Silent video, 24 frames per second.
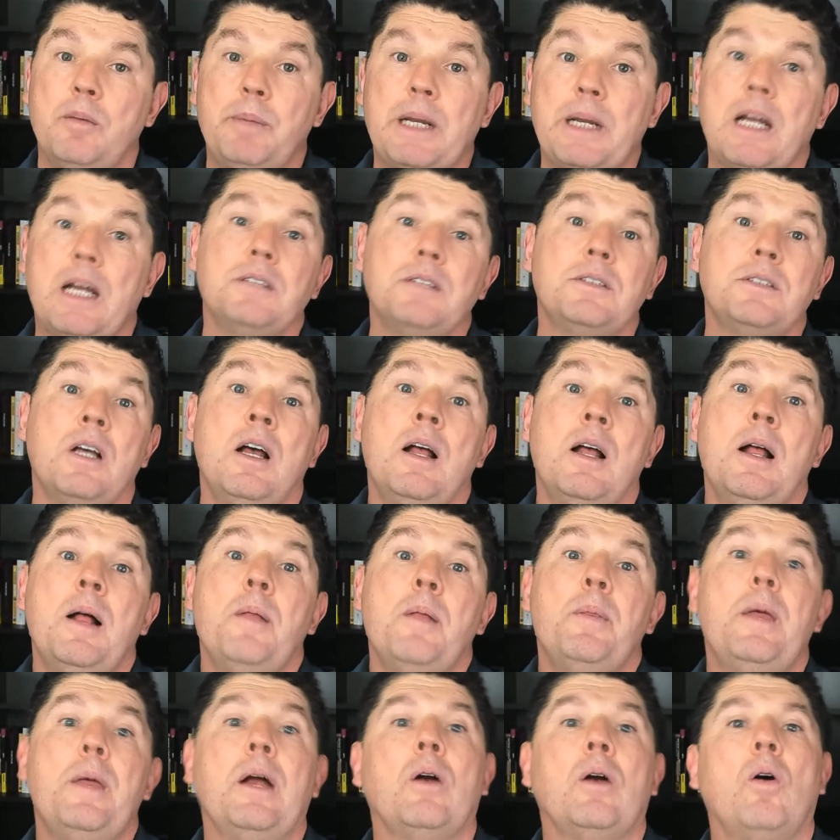Because
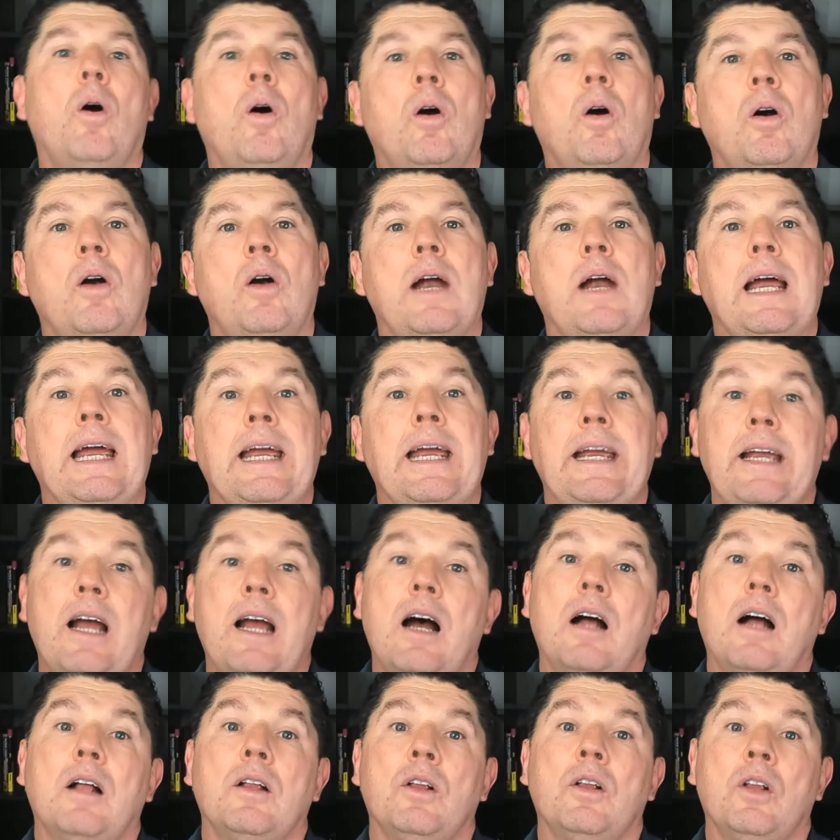there are a
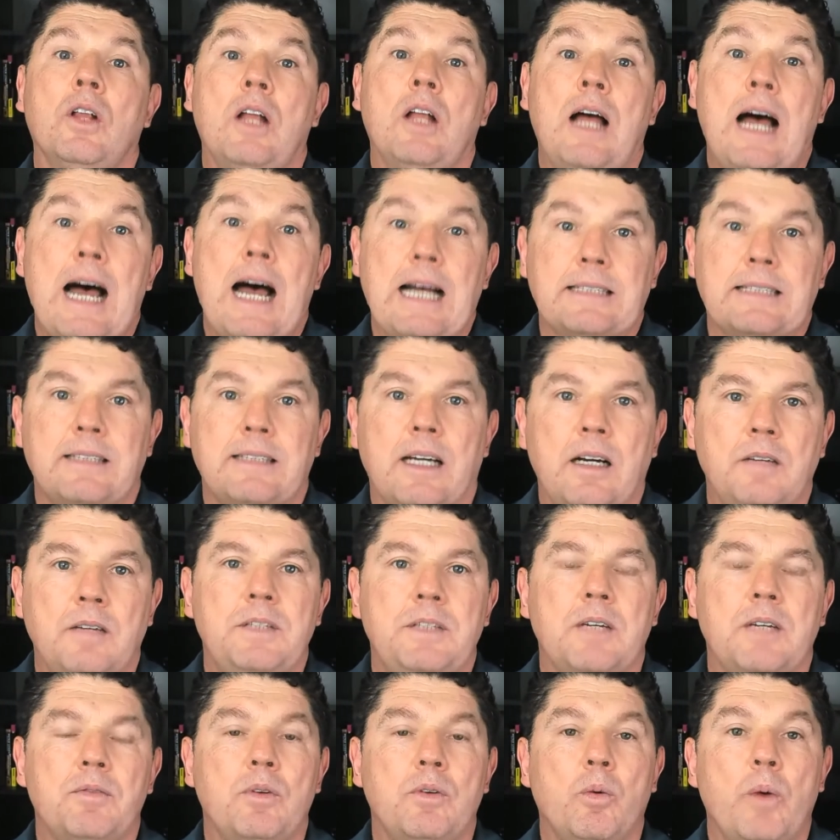lot of
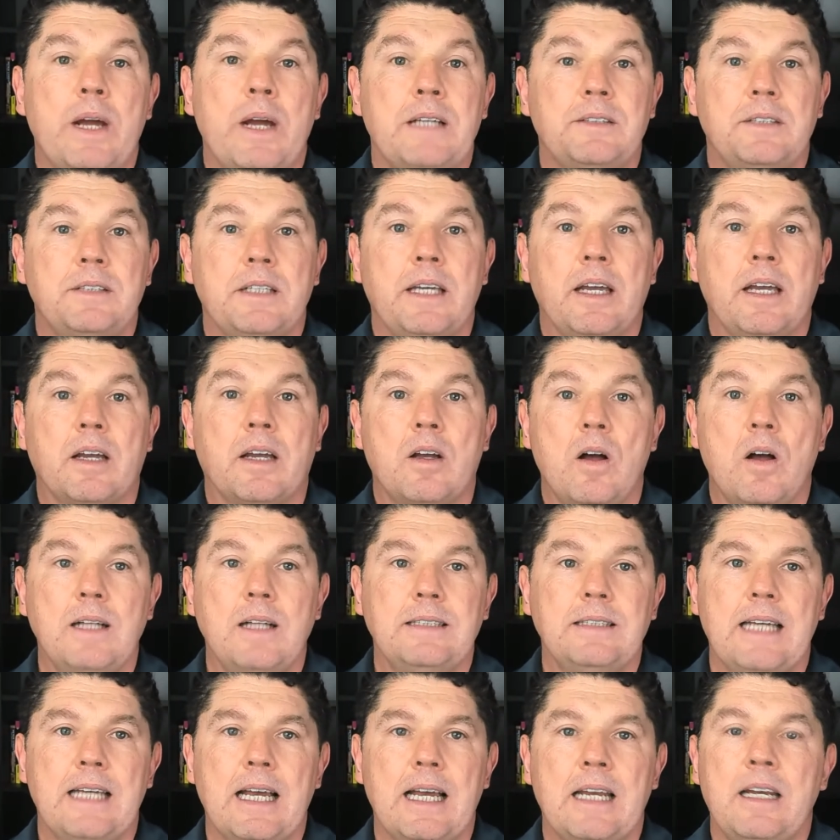different ways to get
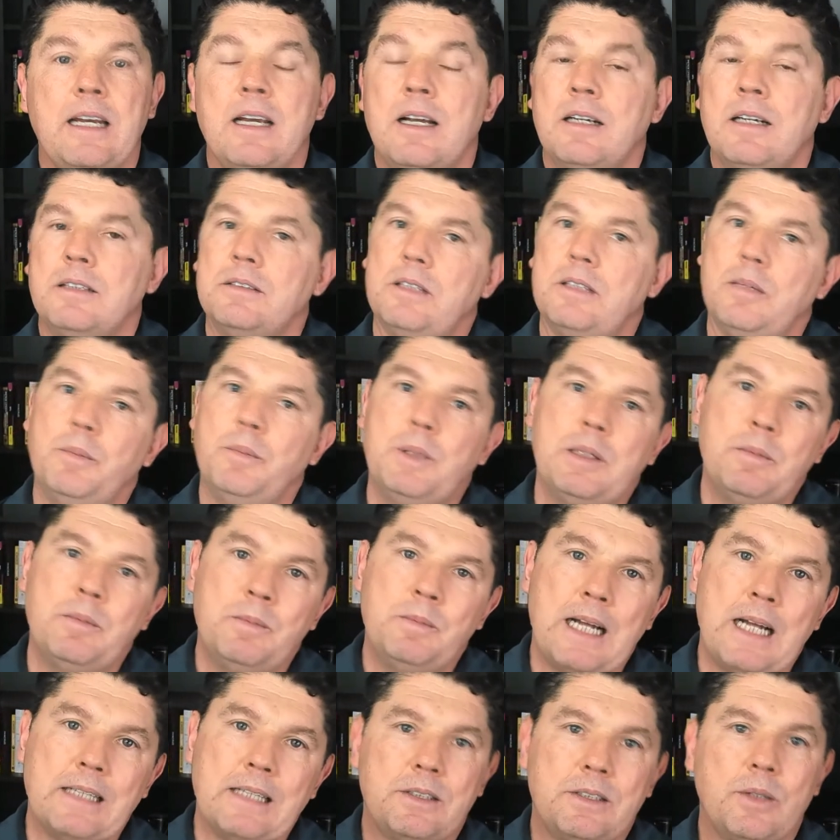content, some of
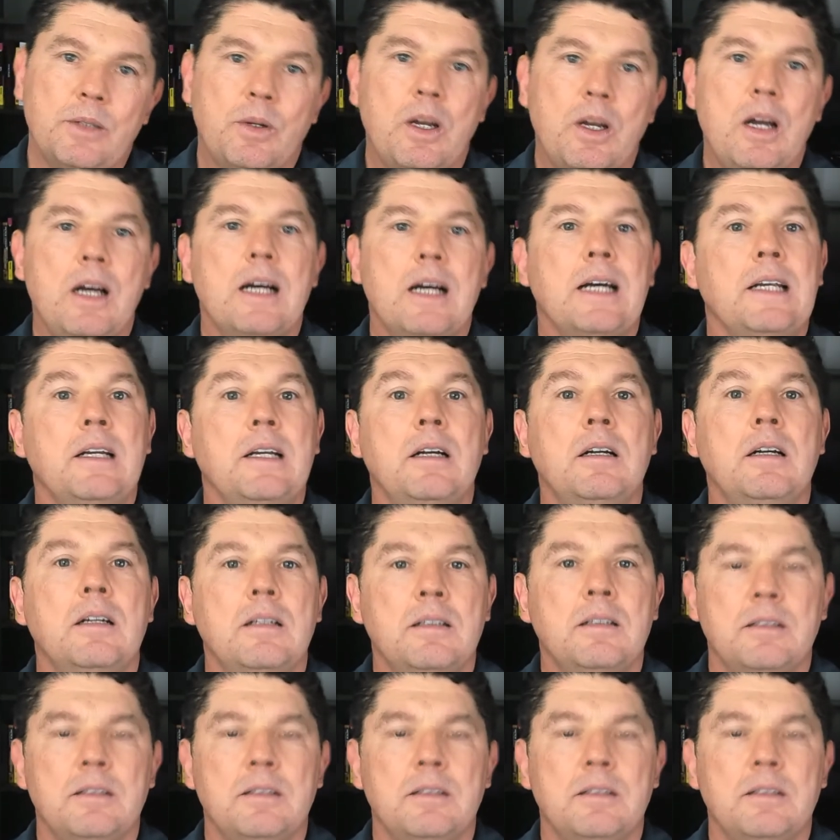them not so good,